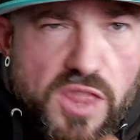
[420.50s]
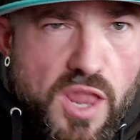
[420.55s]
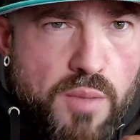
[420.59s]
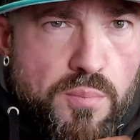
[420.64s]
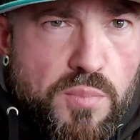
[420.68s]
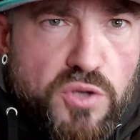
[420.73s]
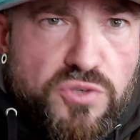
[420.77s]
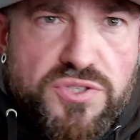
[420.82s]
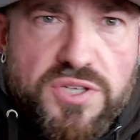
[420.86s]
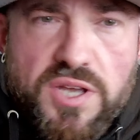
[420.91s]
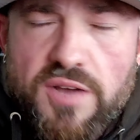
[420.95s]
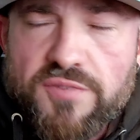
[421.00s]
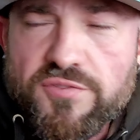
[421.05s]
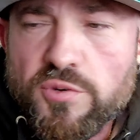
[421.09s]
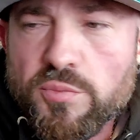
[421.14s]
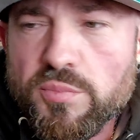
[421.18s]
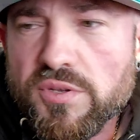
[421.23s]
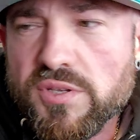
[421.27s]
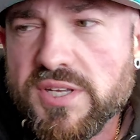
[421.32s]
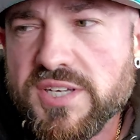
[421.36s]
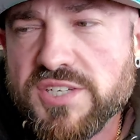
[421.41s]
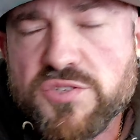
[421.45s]
Most
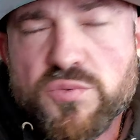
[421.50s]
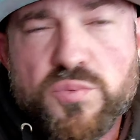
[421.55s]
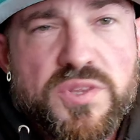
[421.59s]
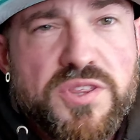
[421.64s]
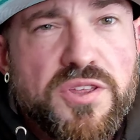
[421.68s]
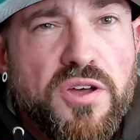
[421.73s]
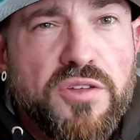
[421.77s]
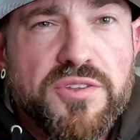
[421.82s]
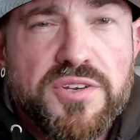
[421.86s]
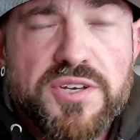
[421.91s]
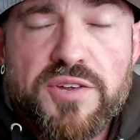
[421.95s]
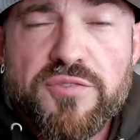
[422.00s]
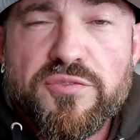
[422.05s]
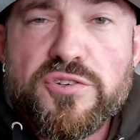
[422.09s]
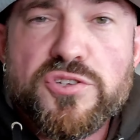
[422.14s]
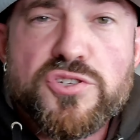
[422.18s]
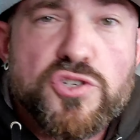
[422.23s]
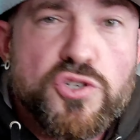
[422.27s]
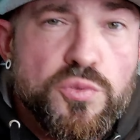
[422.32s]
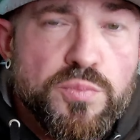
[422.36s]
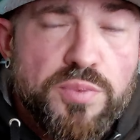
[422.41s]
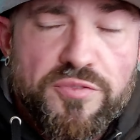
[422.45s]
comfortable list with all the different
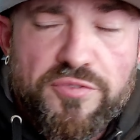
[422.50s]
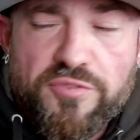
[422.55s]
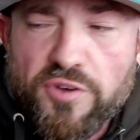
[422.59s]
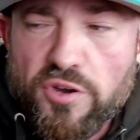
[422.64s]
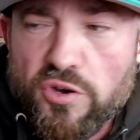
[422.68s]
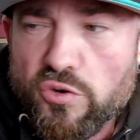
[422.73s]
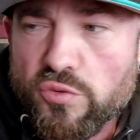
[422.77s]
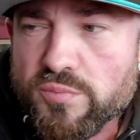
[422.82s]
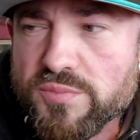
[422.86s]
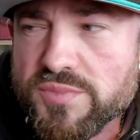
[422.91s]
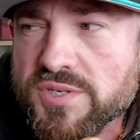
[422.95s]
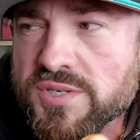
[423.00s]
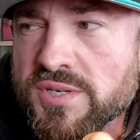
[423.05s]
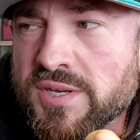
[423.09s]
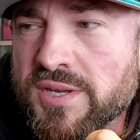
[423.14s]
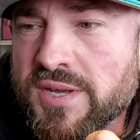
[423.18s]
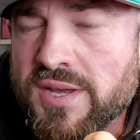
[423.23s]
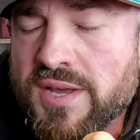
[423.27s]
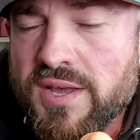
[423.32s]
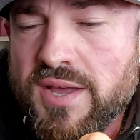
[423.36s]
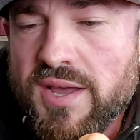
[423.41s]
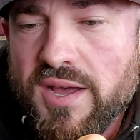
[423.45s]
super foams.
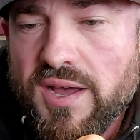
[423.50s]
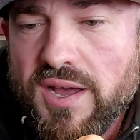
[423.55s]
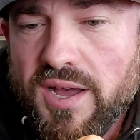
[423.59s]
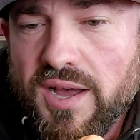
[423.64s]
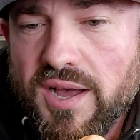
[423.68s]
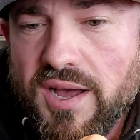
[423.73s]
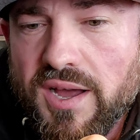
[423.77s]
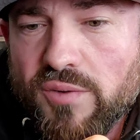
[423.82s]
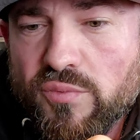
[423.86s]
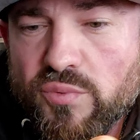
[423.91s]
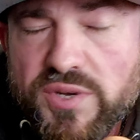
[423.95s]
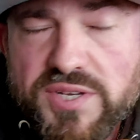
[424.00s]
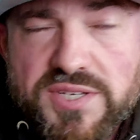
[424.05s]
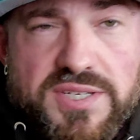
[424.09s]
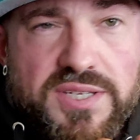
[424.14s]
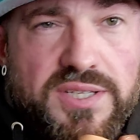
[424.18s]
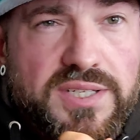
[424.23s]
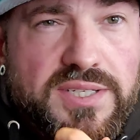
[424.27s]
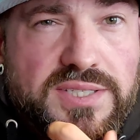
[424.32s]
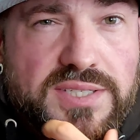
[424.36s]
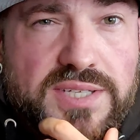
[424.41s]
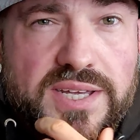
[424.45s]
Uh,
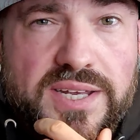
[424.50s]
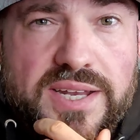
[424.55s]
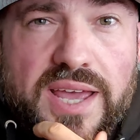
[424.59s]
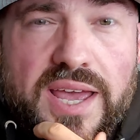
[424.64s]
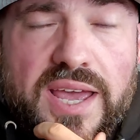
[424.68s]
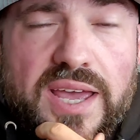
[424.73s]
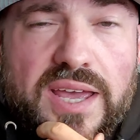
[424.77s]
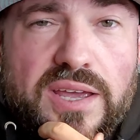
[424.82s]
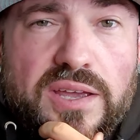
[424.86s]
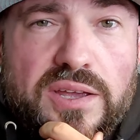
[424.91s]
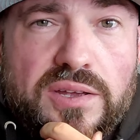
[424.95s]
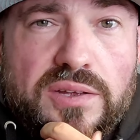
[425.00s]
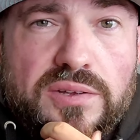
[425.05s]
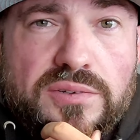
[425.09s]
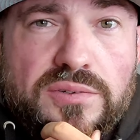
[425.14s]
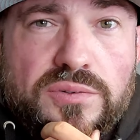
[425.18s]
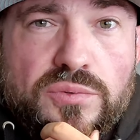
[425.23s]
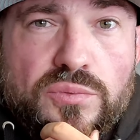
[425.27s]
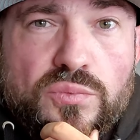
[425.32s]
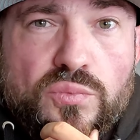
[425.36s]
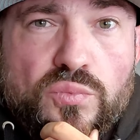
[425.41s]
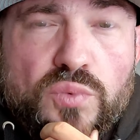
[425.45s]
recently did a
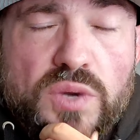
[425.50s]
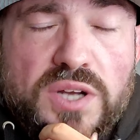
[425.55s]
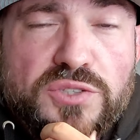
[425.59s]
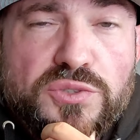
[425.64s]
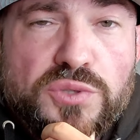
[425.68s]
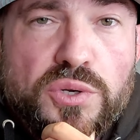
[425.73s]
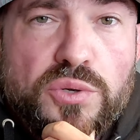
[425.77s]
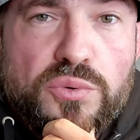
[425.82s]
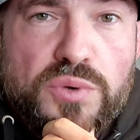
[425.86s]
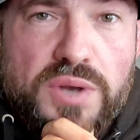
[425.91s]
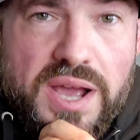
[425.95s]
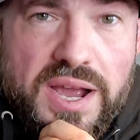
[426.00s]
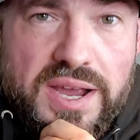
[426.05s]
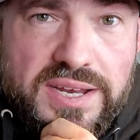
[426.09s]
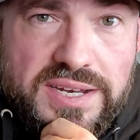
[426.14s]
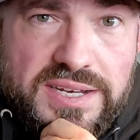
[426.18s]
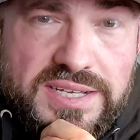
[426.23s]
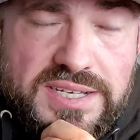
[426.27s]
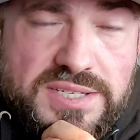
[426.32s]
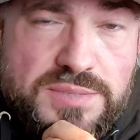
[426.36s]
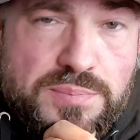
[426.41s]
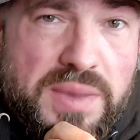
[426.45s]
retro
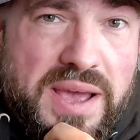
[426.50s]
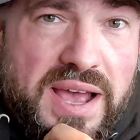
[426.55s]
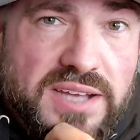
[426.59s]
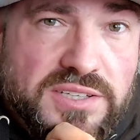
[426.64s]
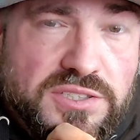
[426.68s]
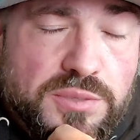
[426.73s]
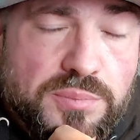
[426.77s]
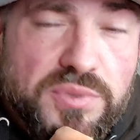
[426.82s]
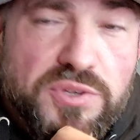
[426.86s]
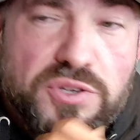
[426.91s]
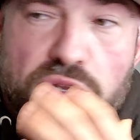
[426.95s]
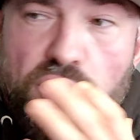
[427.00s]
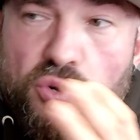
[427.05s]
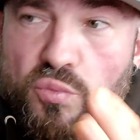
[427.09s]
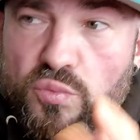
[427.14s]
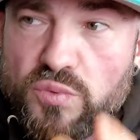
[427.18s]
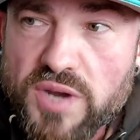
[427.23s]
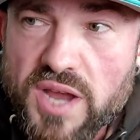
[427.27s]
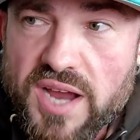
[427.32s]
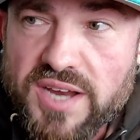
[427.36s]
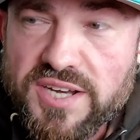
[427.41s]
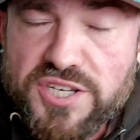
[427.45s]
90s basketball, you know,
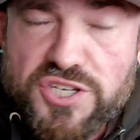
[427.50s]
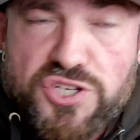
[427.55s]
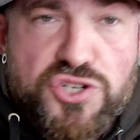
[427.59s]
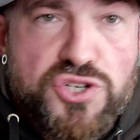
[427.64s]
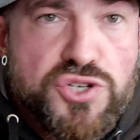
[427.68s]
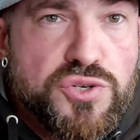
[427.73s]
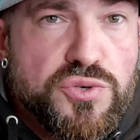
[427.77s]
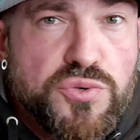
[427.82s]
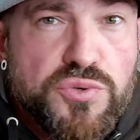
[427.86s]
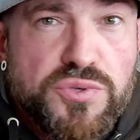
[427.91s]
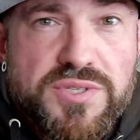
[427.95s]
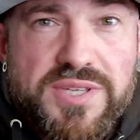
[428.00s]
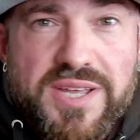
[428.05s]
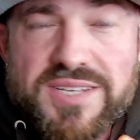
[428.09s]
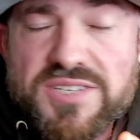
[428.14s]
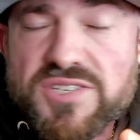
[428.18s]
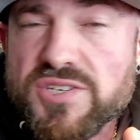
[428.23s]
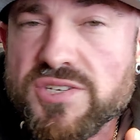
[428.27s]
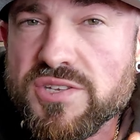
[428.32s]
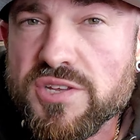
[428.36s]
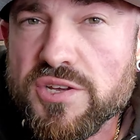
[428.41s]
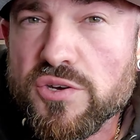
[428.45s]
90s shoes that
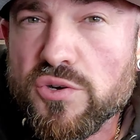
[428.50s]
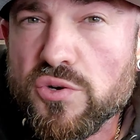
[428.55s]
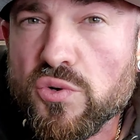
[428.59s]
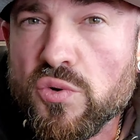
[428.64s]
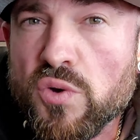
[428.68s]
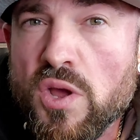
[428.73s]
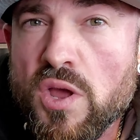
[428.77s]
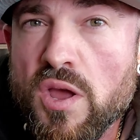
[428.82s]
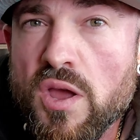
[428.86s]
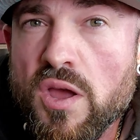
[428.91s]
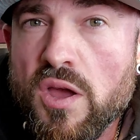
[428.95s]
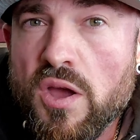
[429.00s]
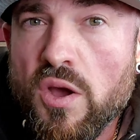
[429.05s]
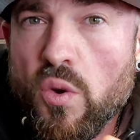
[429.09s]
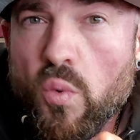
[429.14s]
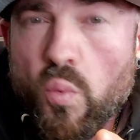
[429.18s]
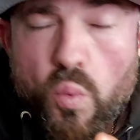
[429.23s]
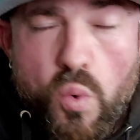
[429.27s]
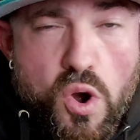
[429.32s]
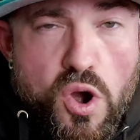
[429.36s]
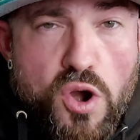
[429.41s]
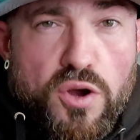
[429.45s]
still
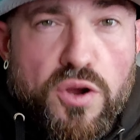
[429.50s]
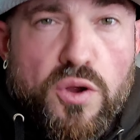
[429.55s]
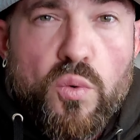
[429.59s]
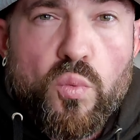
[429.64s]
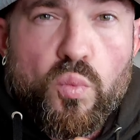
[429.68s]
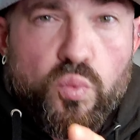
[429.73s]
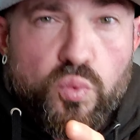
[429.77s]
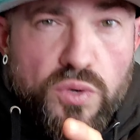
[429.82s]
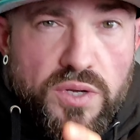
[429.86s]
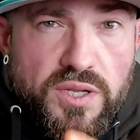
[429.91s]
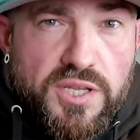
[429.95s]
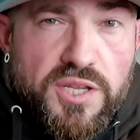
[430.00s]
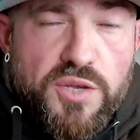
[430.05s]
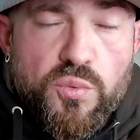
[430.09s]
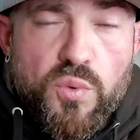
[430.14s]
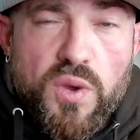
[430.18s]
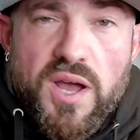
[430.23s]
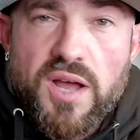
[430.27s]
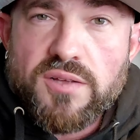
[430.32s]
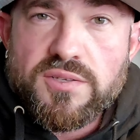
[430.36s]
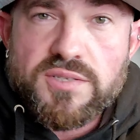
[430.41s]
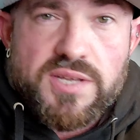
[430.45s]
work really
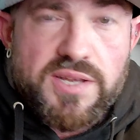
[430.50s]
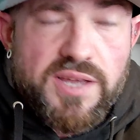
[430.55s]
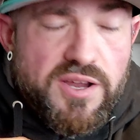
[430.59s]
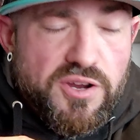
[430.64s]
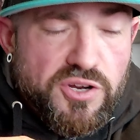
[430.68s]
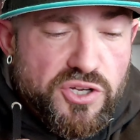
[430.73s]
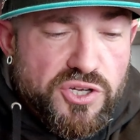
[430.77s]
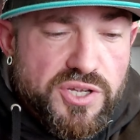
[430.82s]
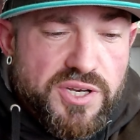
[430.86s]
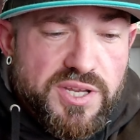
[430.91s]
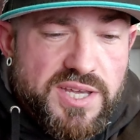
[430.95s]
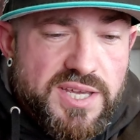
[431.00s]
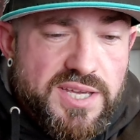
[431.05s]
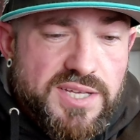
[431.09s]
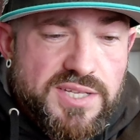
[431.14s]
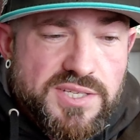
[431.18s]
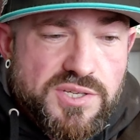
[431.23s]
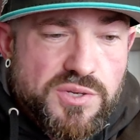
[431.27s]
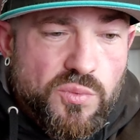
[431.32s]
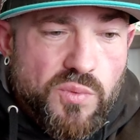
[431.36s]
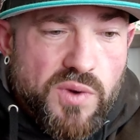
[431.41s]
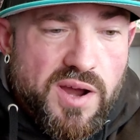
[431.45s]
well today or good
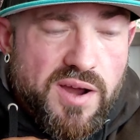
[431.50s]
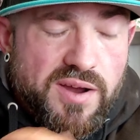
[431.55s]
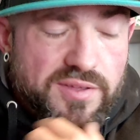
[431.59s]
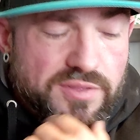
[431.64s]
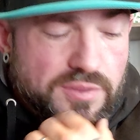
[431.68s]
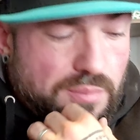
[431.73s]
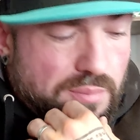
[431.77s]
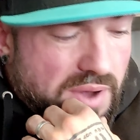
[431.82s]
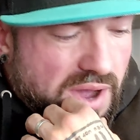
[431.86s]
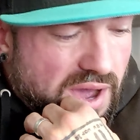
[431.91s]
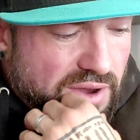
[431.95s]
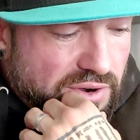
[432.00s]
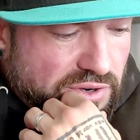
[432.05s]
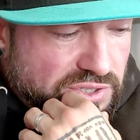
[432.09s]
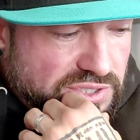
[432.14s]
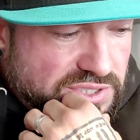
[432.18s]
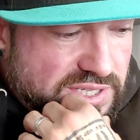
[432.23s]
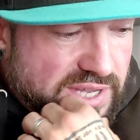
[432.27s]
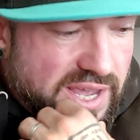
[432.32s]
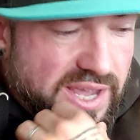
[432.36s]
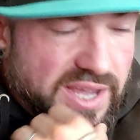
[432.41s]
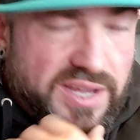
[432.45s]
heat to wear in the modern
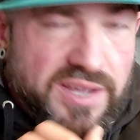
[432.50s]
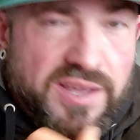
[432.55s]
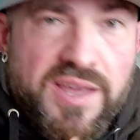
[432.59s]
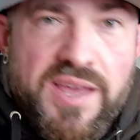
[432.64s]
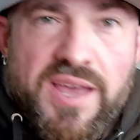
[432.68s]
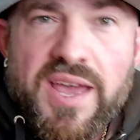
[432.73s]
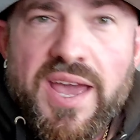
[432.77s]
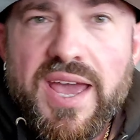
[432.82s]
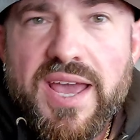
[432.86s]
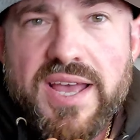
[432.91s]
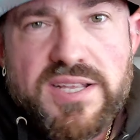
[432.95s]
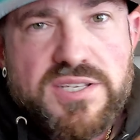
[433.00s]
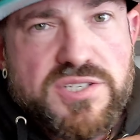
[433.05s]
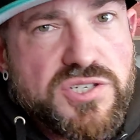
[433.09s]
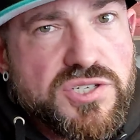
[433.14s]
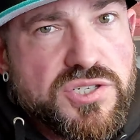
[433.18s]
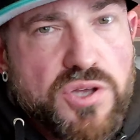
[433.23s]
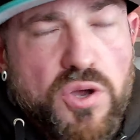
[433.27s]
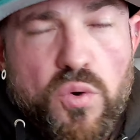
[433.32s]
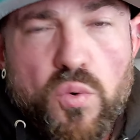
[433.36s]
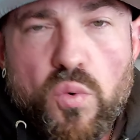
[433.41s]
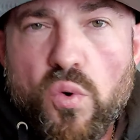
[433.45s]
day and
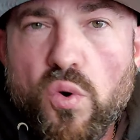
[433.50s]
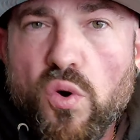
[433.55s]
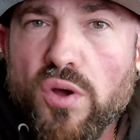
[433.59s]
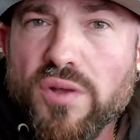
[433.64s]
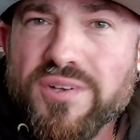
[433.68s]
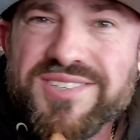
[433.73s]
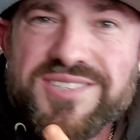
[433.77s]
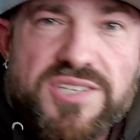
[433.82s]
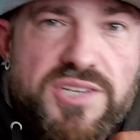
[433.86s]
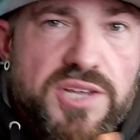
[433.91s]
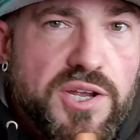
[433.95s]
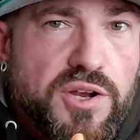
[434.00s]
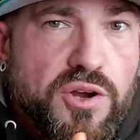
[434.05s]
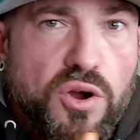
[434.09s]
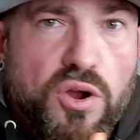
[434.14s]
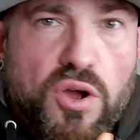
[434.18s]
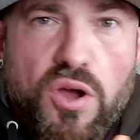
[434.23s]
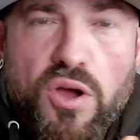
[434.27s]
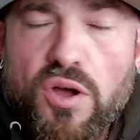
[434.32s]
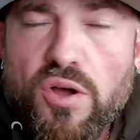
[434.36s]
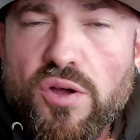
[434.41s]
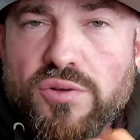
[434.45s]
so on. Sneaker
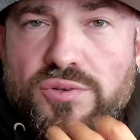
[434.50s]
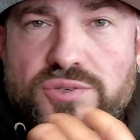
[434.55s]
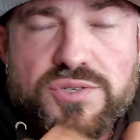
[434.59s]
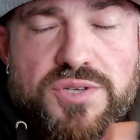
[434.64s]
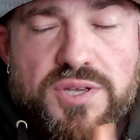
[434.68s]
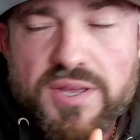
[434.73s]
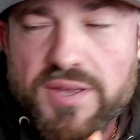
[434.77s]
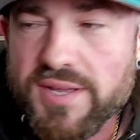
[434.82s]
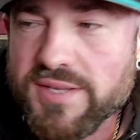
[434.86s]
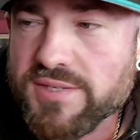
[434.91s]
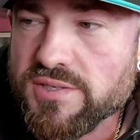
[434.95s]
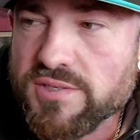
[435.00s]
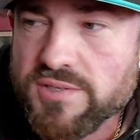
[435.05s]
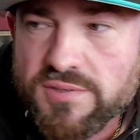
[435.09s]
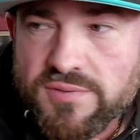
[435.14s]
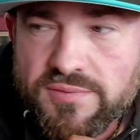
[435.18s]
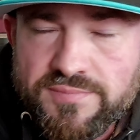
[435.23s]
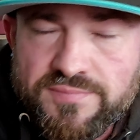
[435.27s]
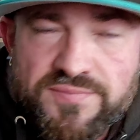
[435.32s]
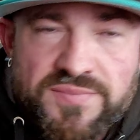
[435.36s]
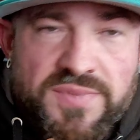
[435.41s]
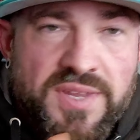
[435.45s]
hauls, it's